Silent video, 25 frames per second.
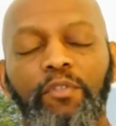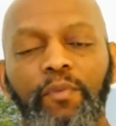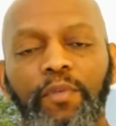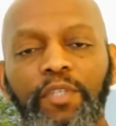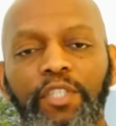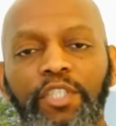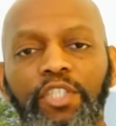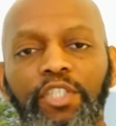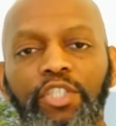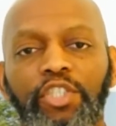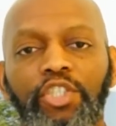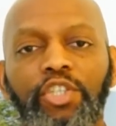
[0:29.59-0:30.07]
we
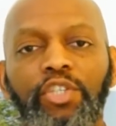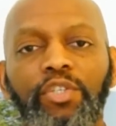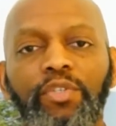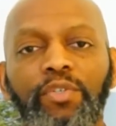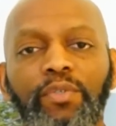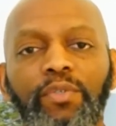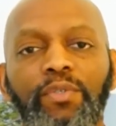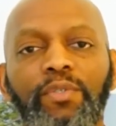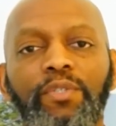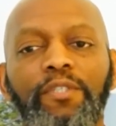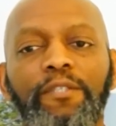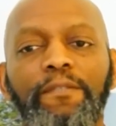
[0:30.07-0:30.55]
should
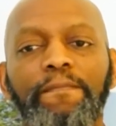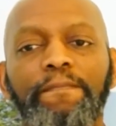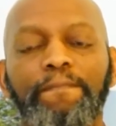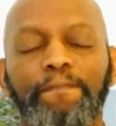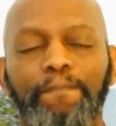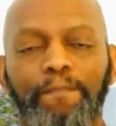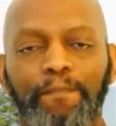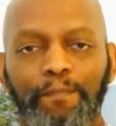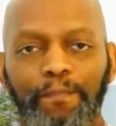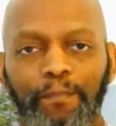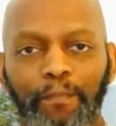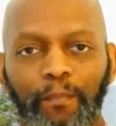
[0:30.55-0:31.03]
choose.
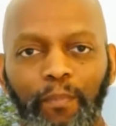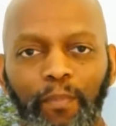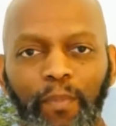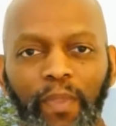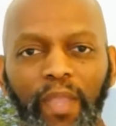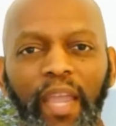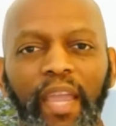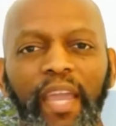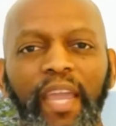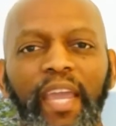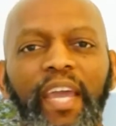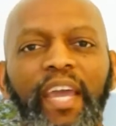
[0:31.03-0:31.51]

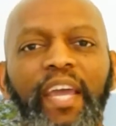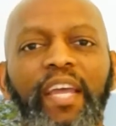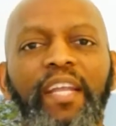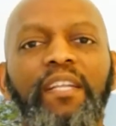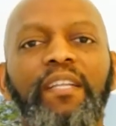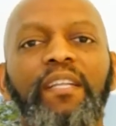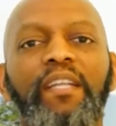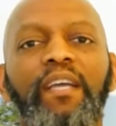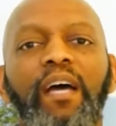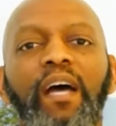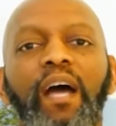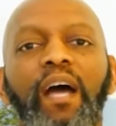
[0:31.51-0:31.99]
And